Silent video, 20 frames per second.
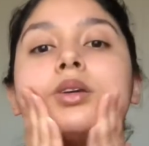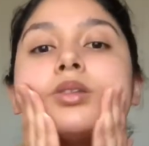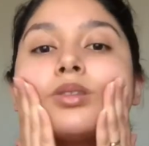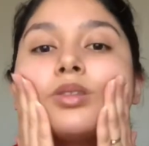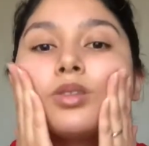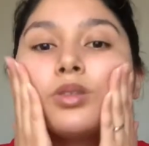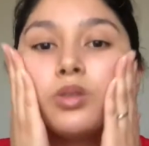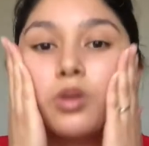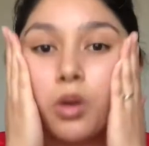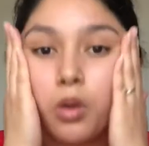It's
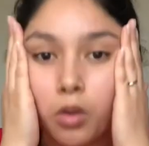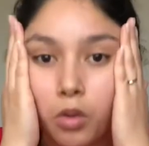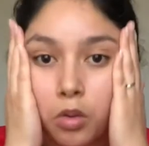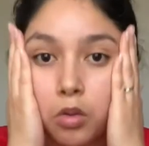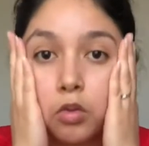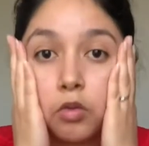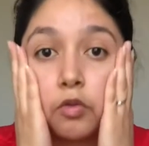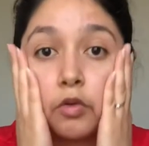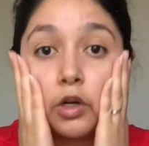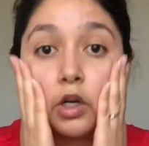
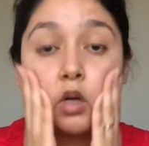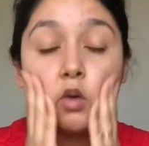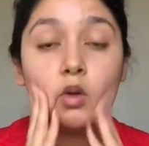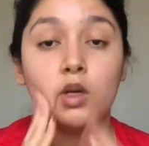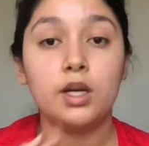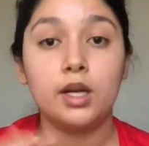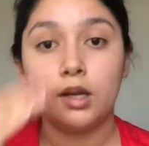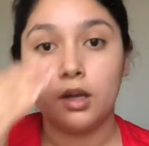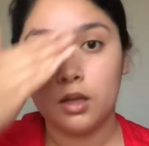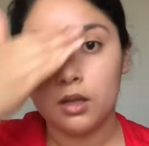so freaking
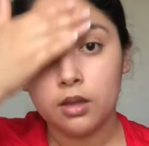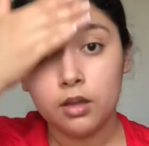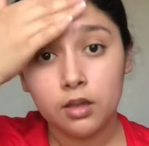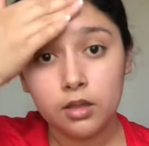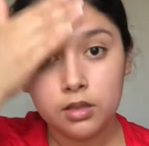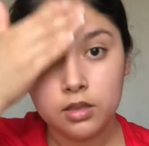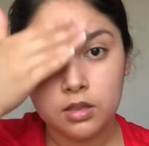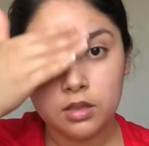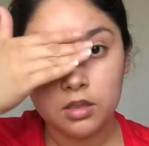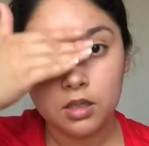
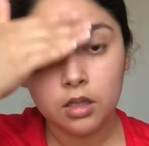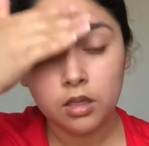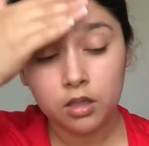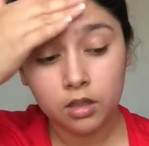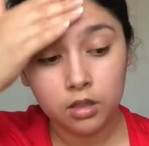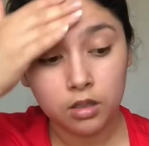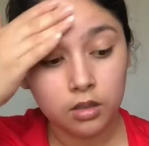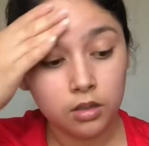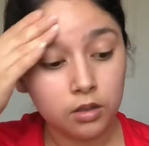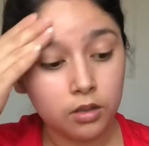ridiculous.
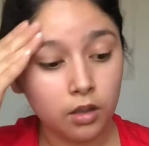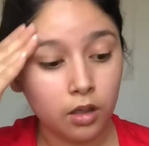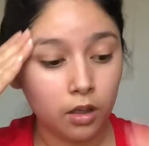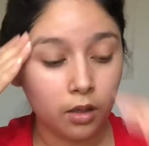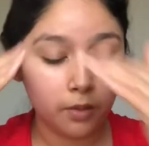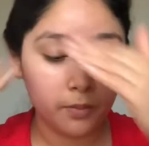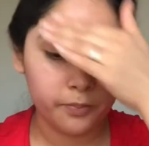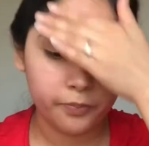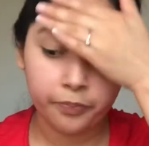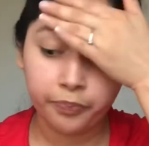
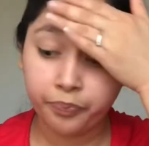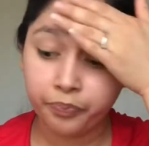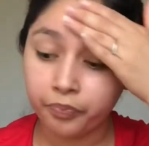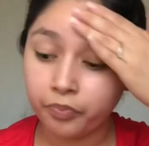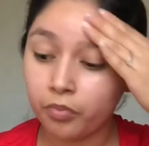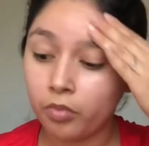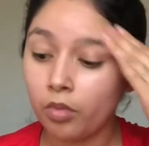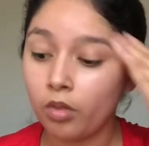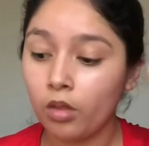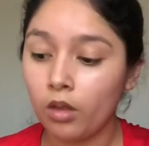
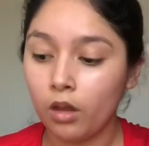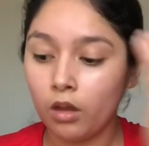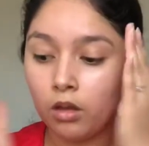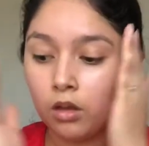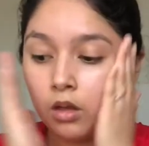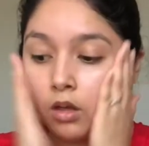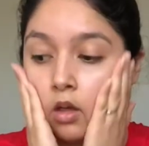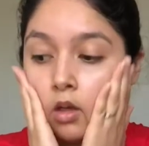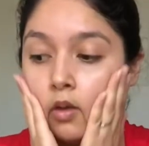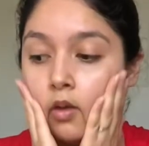
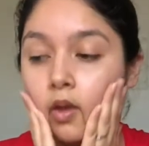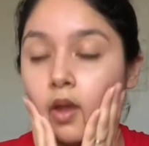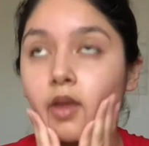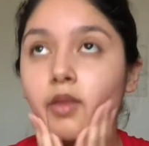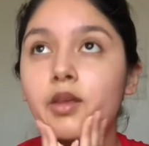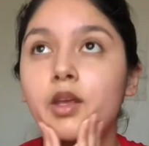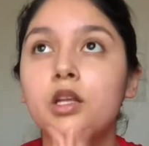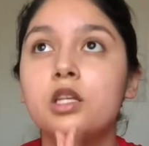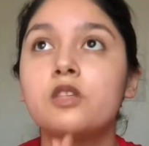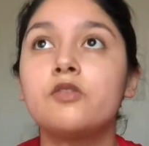
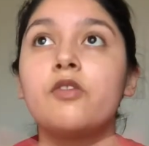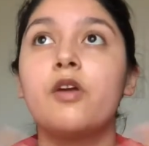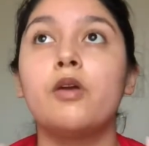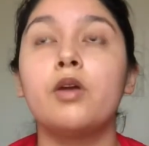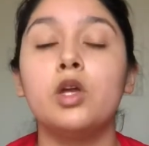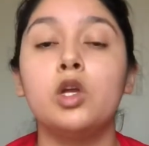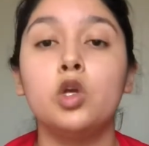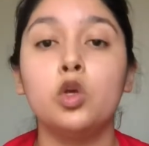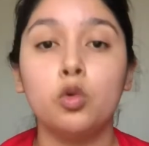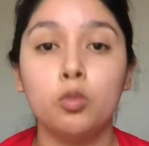And then it's
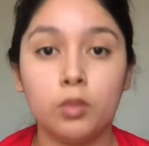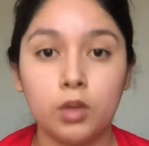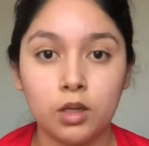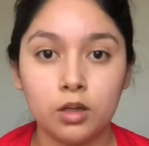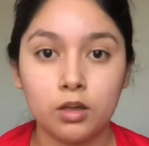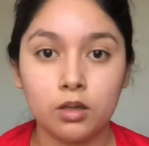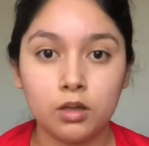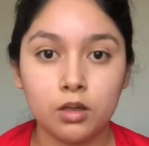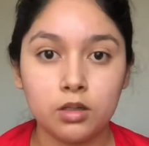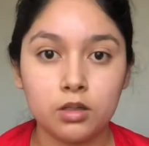very
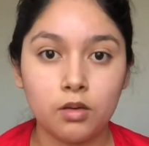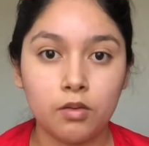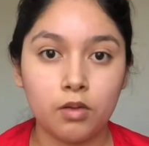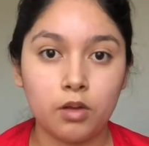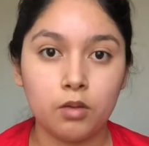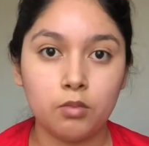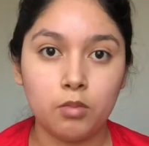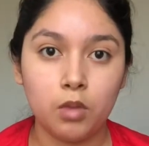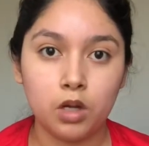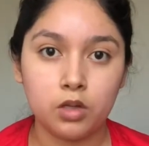humid because of
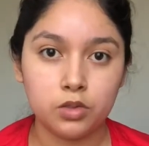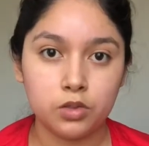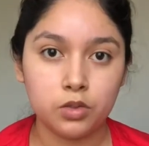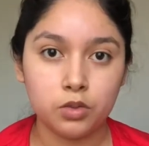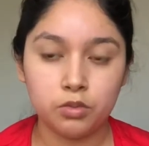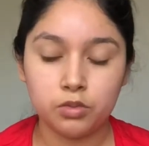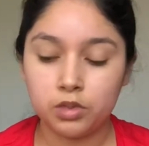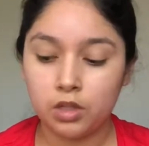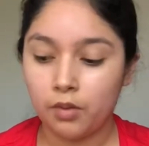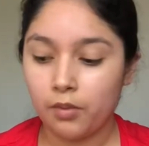the
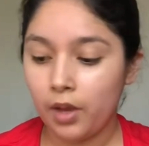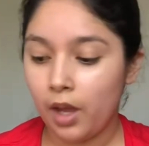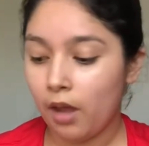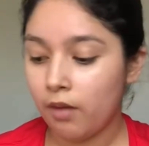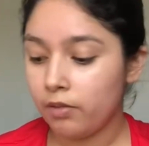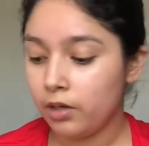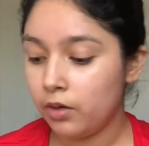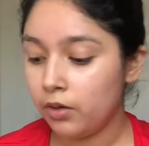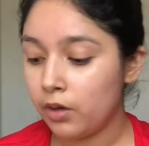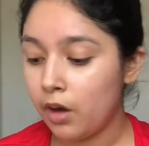monsoons that we
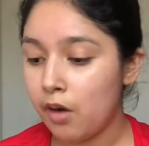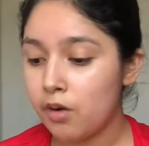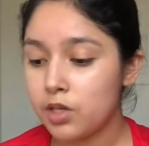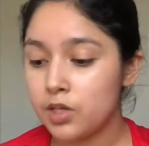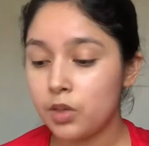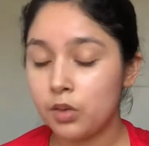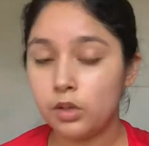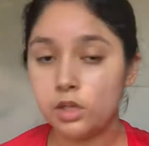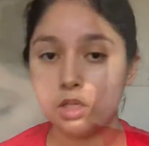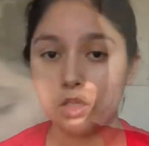have here in
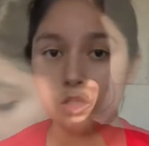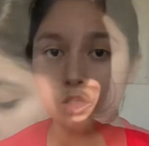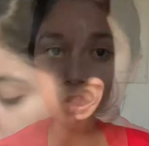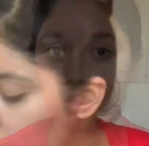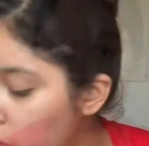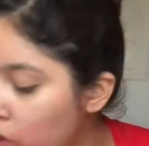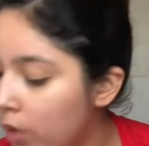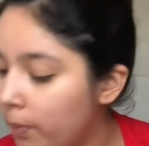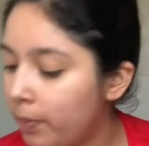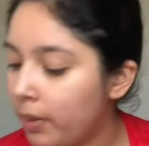Arizona.
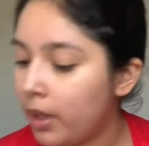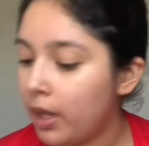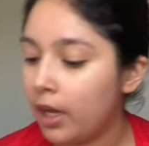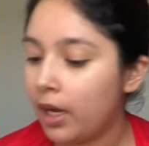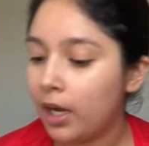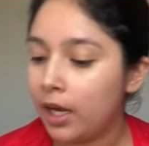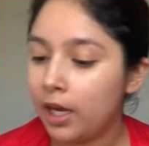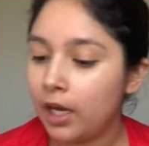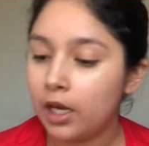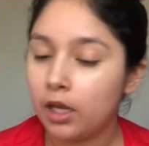So
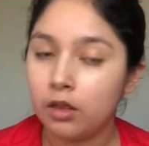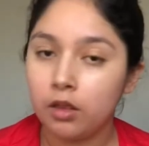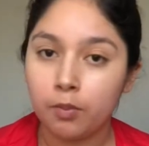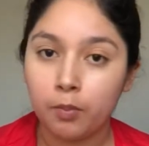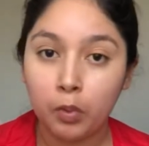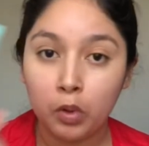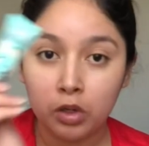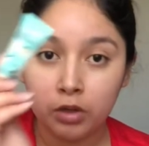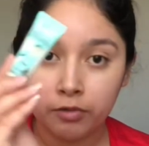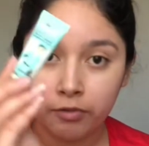apply the
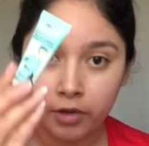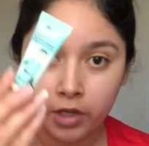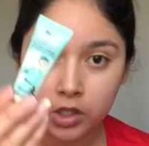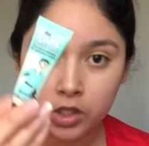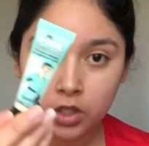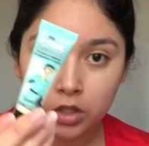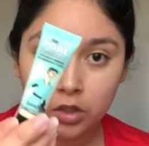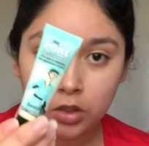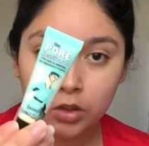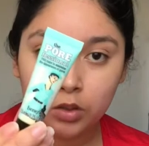
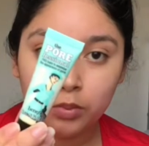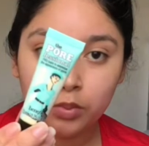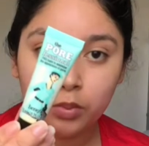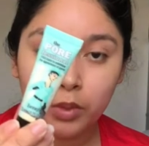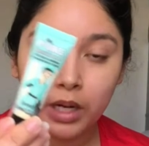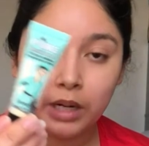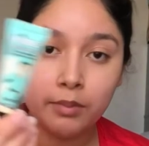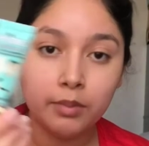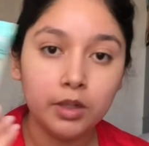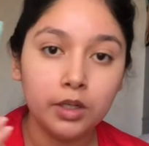Professional
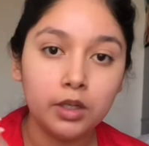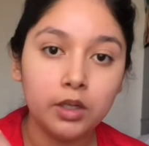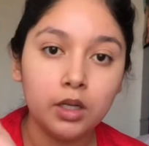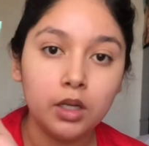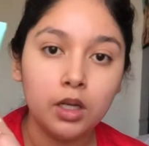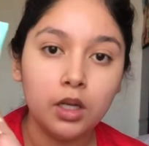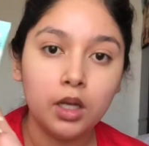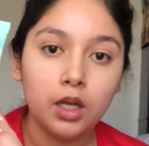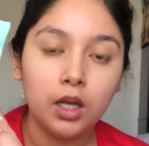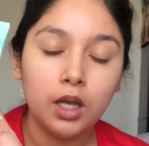primer,
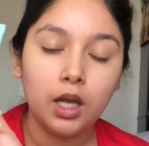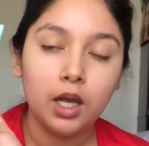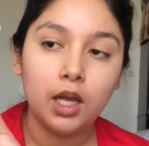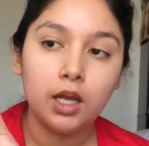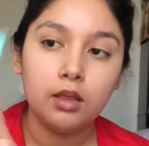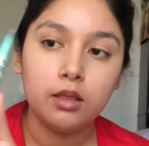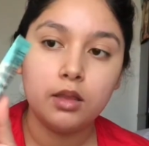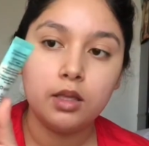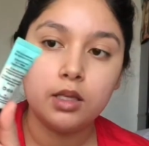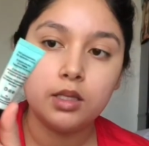
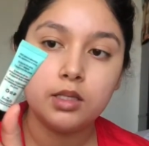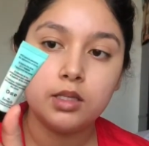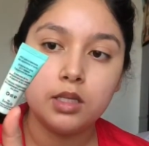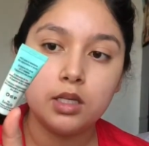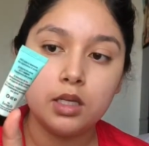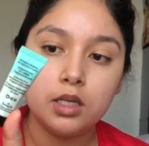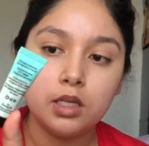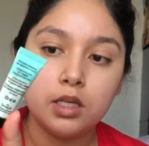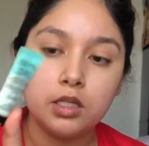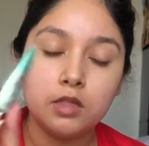and this
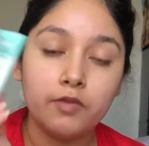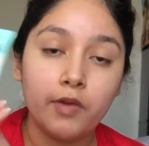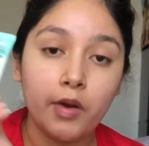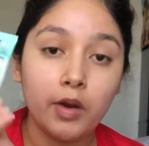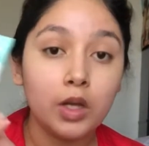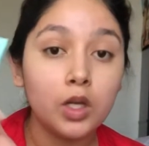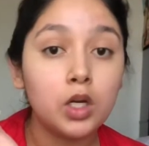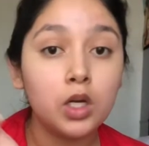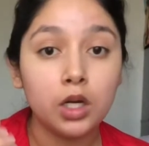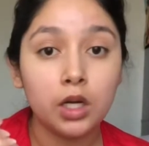is
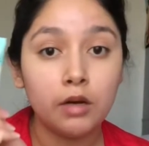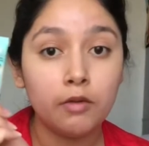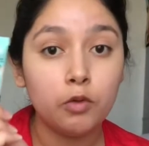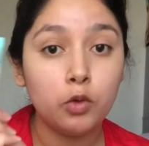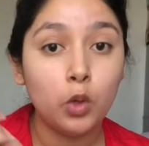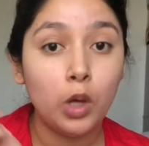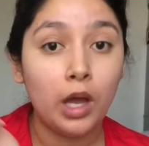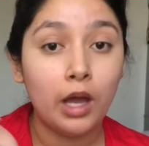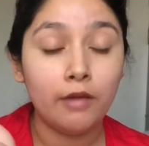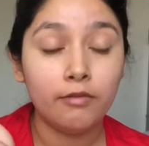very good if
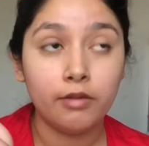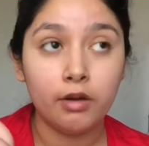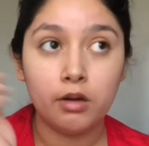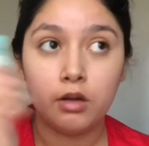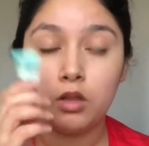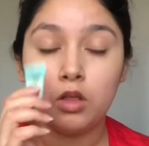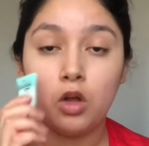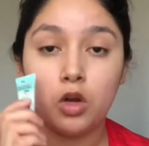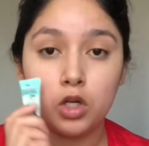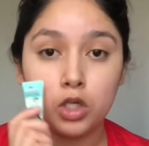you have
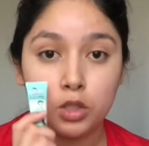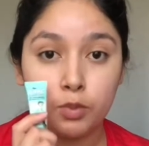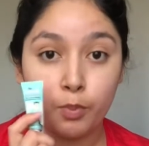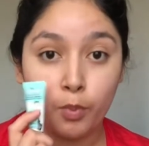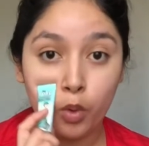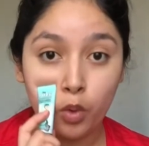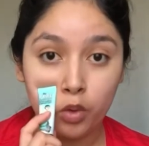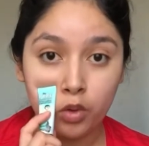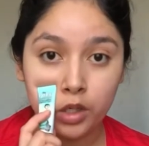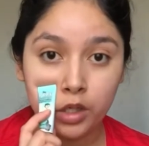very large
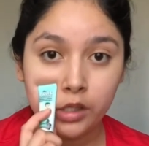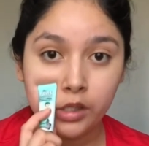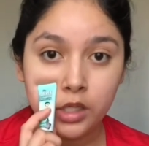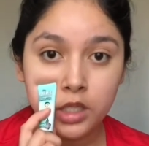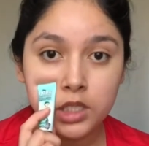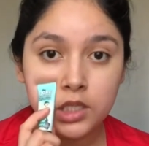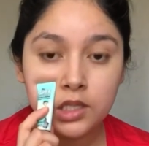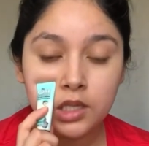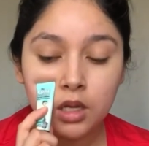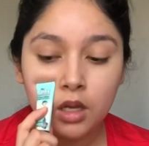
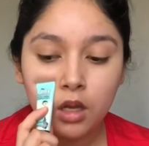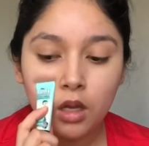pores.